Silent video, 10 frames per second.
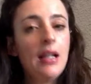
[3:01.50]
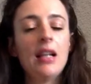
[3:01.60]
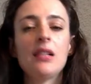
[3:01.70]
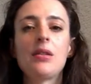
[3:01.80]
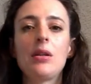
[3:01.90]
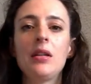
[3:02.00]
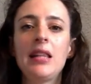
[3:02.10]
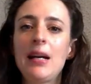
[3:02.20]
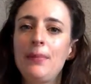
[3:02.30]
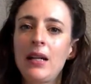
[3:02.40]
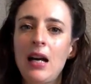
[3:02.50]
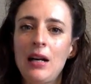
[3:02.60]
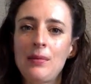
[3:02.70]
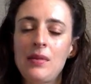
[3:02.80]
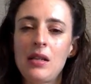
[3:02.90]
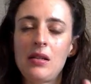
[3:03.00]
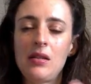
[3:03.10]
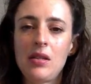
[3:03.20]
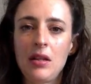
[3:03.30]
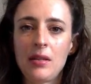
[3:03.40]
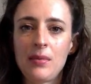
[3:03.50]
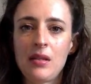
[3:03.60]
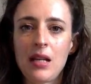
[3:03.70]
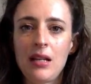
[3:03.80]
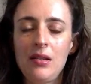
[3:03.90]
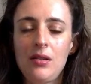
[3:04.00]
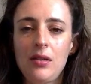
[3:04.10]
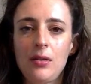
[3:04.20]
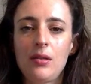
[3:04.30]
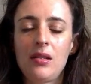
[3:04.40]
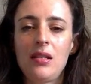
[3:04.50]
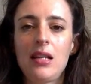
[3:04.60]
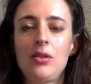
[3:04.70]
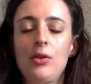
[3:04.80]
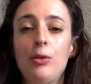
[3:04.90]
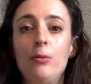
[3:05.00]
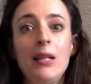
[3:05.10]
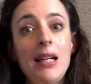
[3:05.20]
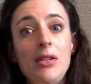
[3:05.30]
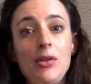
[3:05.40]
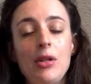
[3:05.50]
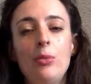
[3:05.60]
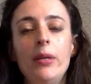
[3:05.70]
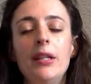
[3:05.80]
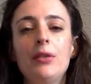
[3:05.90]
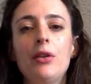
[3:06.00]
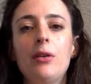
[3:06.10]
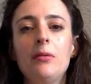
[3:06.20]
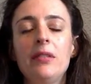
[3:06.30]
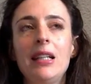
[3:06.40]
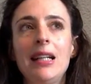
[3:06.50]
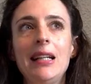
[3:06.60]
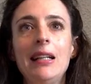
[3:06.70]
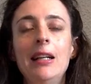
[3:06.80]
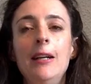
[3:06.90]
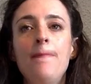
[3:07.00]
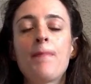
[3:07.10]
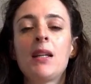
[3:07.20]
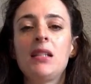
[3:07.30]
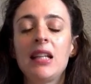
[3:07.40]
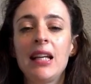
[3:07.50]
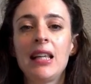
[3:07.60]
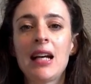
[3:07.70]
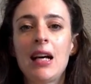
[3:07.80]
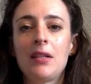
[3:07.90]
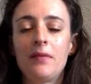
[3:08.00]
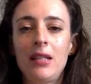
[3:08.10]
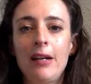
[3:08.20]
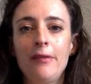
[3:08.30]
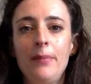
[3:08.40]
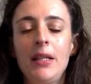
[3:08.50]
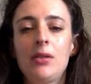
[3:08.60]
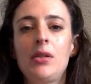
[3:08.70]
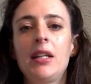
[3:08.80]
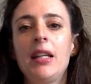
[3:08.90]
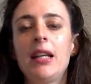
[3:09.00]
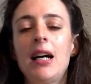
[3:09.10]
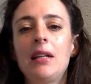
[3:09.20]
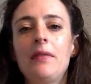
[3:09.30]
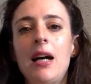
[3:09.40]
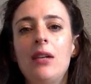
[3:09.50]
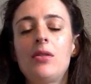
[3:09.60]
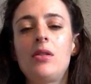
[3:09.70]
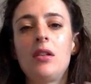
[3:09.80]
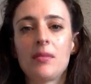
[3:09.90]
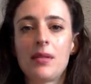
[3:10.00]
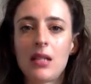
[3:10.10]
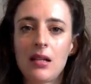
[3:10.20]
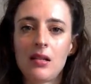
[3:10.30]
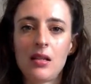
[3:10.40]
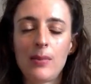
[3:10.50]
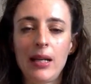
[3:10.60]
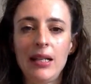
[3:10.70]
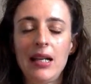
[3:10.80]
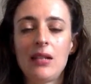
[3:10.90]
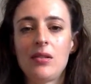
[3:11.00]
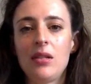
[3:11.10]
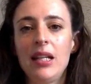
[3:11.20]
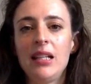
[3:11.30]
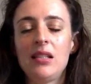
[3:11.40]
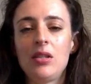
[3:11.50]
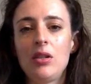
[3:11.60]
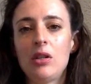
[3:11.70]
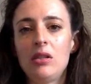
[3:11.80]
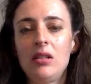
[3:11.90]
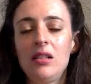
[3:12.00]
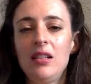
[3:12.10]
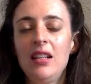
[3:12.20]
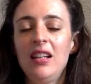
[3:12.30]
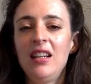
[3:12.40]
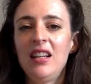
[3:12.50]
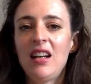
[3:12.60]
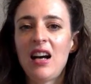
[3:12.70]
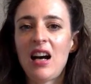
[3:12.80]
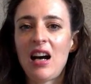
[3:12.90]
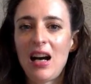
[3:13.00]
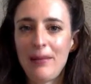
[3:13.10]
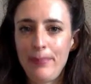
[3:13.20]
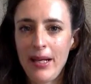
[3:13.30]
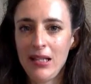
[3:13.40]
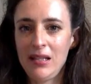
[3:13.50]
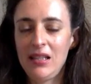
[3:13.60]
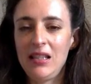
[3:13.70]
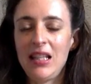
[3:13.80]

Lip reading: And so that becomes a circumstantial relationship where you're not really together out of love, but you're together out of how circumstances played out. So that is not heart-based.